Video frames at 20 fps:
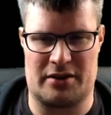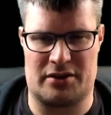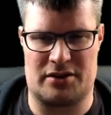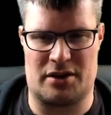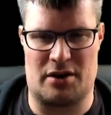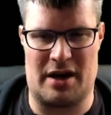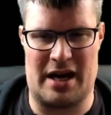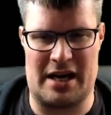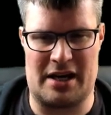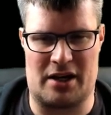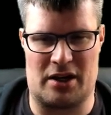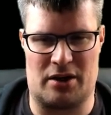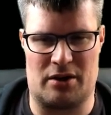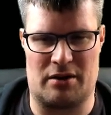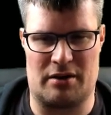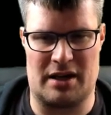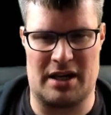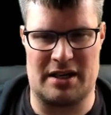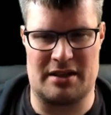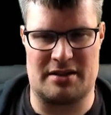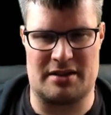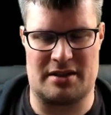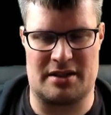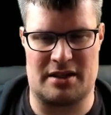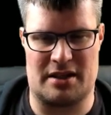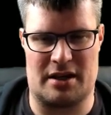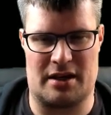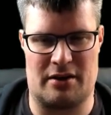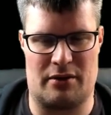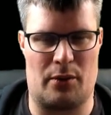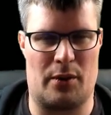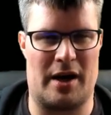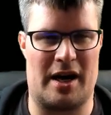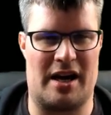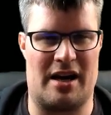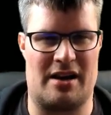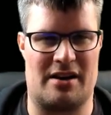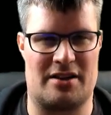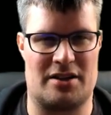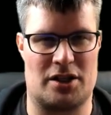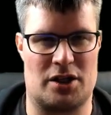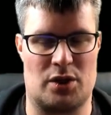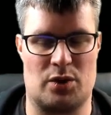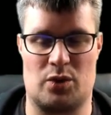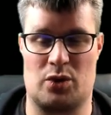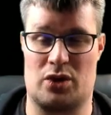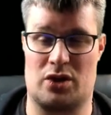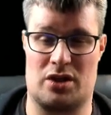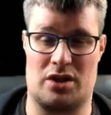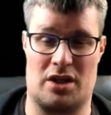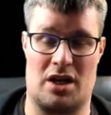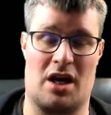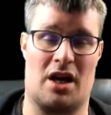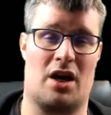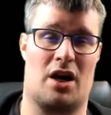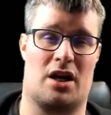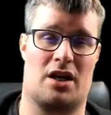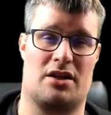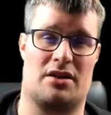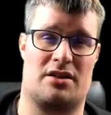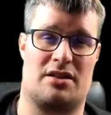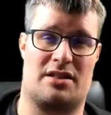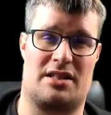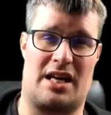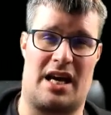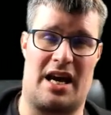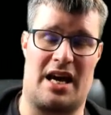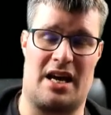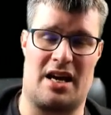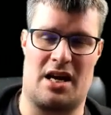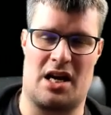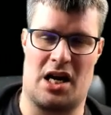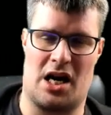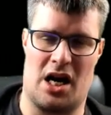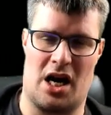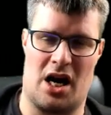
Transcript: so echo is a way to say